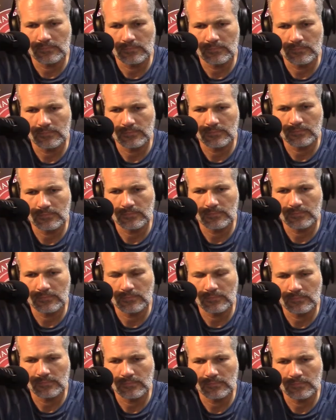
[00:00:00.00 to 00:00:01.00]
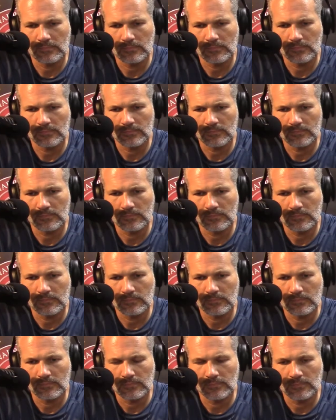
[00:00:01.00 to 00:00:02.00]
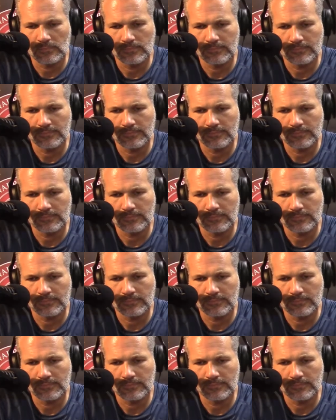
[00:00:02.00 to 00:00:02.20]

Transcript: No words are spoken by the person on screen.